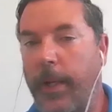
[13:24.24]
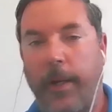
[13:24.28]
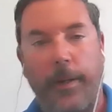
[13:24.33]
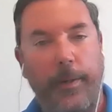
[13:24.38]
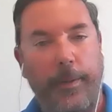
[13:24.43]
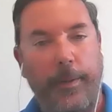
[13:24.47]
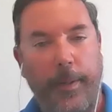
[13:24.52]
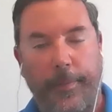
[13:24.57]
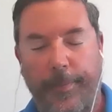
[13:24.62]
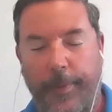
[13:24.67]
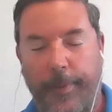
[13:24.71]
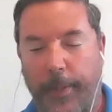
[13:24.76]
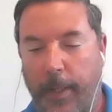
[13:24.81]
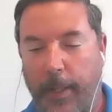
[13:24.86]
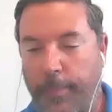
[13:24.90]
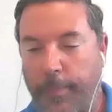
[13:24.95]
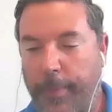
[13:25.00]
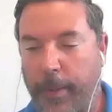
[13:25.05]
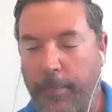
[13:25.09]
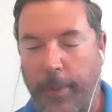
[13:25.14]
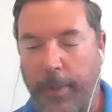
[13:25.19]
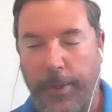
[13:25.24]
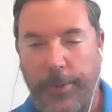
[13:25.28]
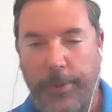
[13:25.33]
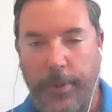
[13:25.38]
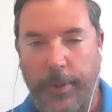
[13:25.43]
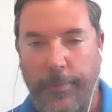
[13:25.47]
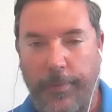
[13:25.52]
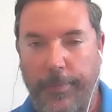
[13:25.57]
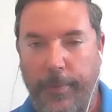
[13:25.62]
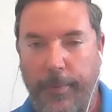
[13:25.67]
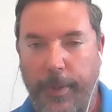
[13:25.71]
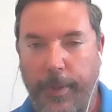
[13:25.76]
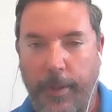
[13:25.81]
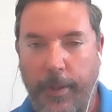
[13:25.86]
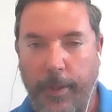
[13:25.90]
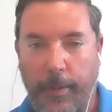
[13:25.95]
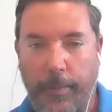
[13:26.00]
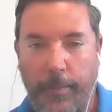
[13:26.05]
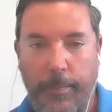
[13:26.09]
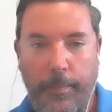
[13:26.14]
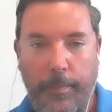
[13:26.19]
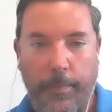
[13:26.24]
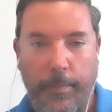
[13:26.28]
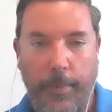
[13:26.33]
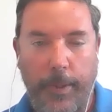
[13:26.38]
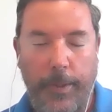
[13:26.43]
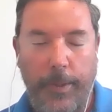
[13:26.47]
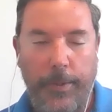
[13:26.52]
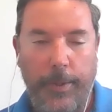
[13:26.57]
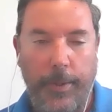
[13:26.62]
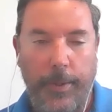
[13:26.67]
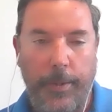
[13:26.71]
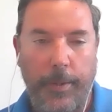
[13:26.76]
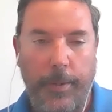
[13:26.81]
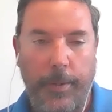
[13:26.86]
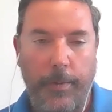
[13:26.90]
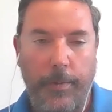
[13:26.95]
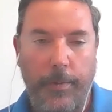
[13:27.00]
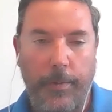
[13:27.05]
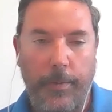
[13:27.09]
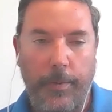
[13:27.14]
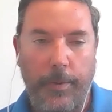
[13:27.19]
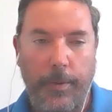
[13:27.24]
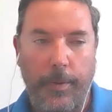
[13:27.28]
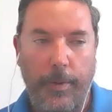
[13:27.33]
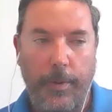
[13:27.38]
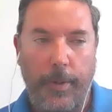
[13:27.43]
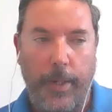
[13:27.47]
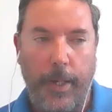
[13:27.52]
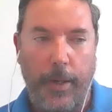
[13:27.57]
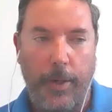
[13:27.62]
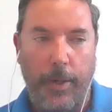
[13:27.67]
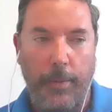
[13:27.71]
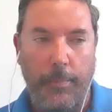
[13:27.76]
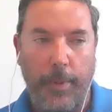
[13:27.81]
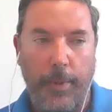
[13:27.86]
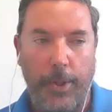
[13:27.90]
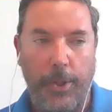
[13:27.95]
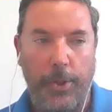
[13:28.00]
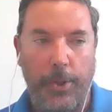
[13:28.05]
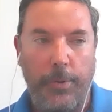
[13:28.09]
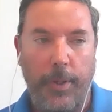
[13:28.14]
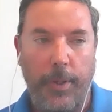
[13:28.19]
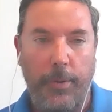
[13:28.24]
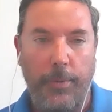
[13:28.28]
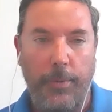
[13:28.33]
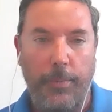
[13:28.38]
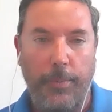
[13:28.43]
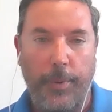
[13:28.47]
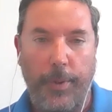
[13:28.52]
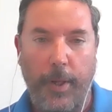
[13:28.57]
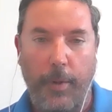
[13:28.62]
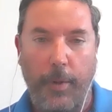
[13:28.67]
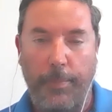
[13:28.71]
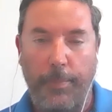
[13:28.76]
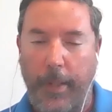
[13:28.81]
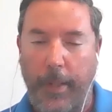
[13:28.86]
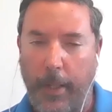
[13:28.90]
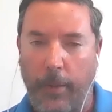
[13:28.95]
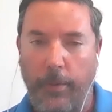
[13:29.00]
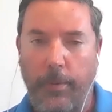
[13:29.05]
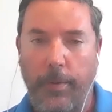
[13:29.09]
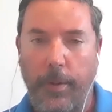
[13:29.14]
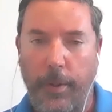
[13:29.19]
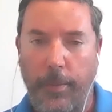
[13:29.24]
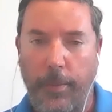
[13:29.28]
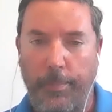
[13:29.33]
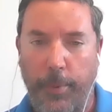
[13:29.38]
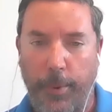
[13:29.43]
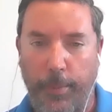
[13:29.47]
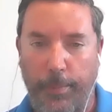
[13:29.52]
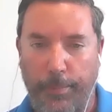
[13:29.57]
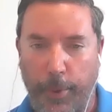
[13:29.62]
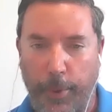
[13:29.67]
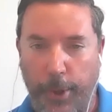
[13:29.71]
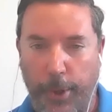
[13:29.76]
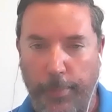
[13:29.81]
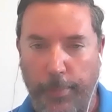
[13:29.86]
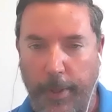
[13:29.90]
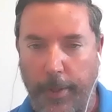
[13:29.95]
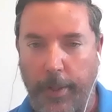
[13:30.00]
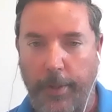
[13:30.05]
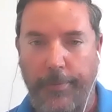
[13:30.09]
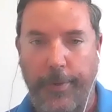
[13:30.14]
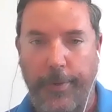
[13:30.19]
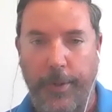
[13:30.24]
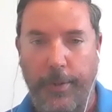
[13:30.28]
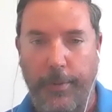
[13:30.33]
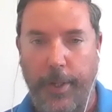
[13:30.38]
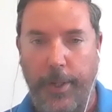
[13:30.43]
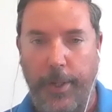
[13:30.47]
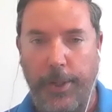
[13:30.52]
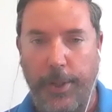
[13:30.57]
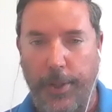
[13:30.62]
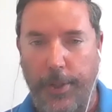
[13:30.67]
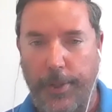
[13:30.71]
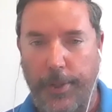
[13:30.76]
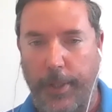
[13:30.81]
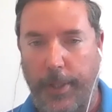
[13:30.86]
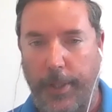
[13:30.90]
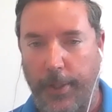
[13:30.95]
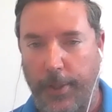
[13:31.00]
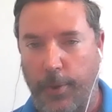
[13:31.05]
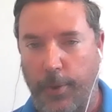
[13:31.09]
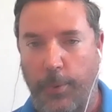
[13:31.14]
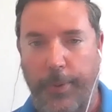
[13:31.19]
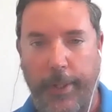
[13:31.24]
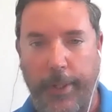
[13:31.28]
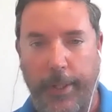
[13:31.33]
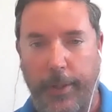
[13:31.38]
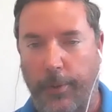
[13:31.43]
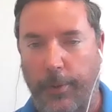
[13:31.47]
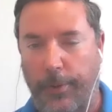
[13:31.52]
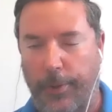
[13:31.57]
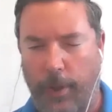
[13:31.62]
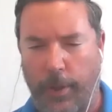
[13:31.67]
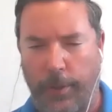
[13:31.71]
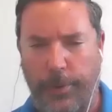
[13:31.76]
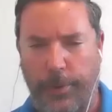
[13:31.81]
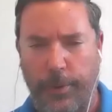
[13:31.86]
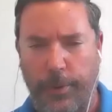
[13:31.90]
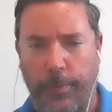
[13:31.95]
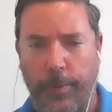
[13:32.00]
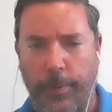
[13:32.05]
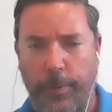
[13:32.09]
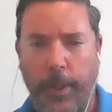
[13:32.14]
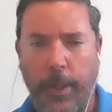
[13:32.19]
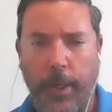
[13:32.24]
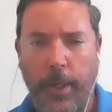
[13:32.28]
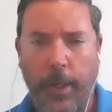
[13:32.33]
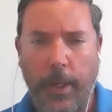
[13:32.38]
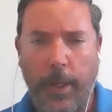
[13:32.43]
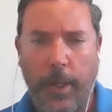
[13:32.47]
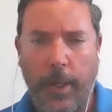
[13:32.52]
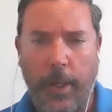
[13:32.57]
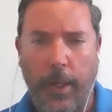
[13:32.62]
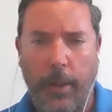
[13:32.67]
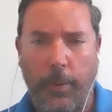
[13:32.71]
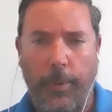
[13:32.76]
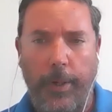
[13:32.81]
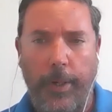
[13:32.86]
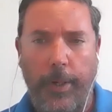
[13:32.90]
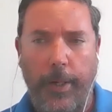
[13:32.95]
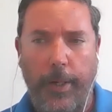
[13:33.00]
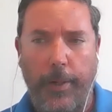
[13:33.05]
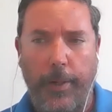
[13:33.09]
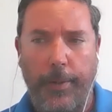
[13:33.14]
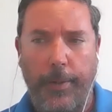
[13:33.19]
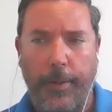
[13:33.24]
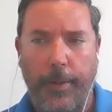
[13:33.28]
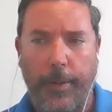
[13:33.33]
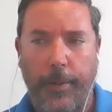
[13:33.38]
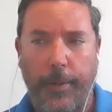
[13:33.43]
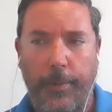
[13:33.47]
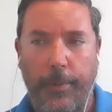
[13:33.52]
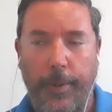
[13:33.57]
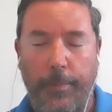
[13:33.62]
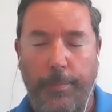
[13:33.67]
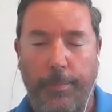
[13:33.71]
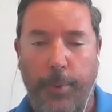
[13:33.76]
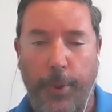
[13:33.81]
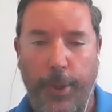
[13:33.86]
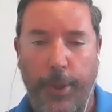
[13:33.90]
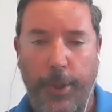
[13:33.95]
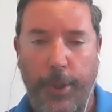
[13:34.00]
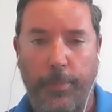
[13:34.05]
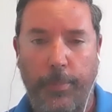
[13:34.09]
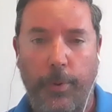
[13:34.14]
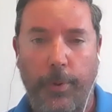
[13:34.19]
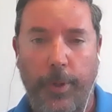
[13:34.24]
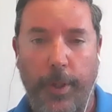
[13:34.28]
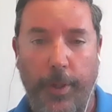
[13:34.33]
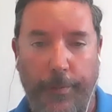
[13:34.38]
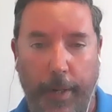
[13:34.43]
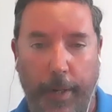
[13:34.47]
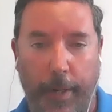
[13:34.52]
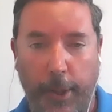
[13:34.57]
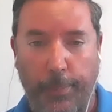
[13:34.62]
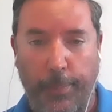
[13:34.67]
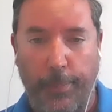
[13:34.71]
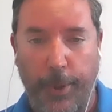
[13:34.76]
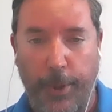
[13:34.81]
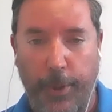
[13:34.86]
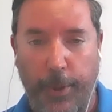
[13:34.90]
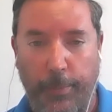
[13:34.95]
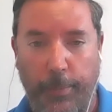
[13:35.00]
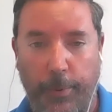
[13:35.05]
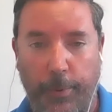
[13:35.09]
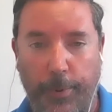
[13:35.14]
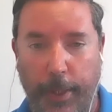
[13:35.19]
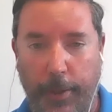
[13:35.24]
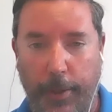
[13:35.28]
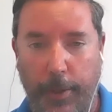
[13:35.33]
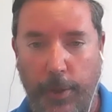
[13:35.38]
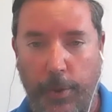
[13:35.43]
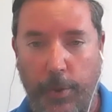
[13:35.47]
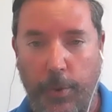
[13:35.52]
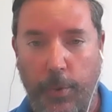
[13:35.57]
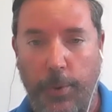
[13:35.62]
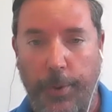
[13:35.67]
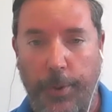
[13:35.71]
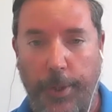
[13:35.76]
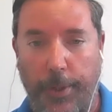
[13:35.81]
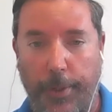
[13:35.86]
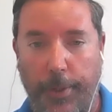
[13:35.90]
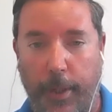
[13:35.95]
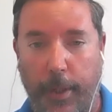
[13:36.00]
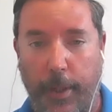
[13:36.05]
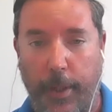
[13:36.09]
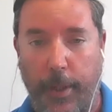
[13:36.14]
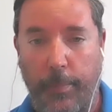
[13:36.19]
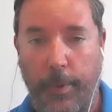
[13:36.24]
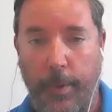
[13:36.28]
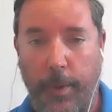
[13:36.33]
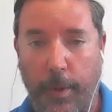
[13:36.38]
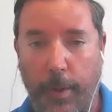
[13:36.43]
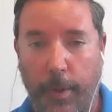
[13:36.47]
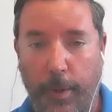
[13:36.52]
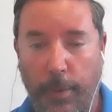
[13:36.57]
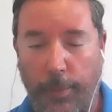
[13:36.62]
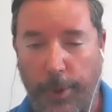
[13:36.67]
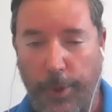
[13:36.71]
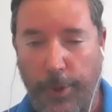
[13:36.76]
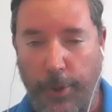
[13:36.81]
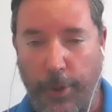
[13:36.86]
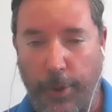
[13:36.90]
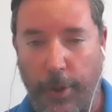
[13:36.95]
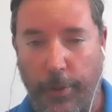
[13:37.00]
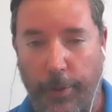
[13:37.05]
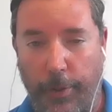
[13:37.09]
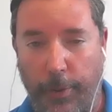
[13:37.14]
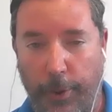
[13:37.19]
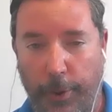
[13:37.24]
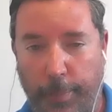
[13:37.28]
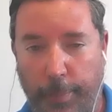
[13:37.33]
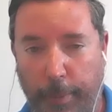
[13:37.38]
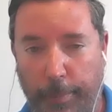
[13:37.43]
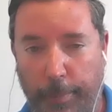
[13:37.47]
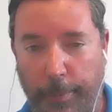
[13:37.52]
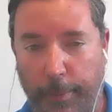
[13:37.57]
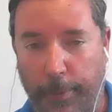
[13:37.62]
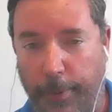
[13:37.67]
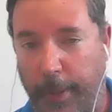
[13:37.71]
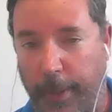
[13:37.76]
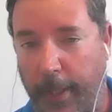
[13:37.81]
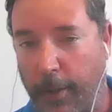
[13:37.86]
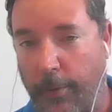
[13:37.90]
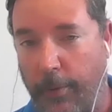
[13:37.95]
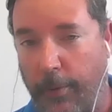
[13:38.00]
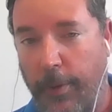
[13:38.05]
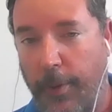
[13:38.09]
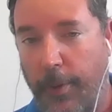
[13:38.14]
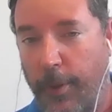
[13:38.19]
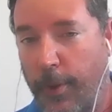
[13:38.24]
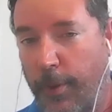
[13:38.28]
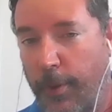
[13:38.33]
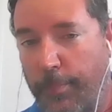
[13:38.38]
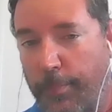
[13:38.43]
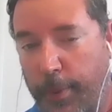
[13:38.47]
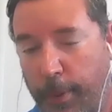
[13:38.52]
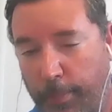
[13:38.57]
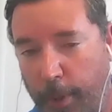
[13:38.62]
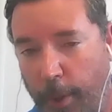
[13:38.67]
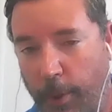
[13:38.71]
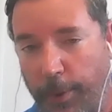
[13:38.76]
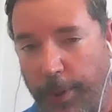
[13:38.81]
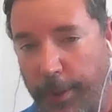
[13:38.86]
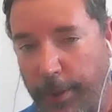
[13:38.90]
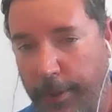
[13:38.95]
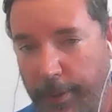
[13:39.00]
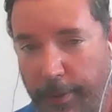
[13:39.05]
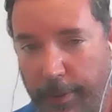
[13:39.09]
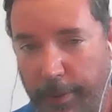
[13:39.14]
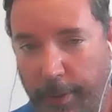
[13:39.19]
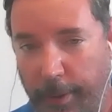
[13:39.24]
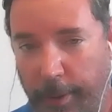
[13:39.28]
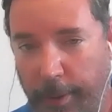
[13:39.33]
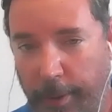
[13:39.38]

definitely not by myself. Like I said, the county administrator would help me out, push me in different directions and say, this is who we got to go talk to. We had the principal and the vice principals at the school at the time, which all of those people are now promoted.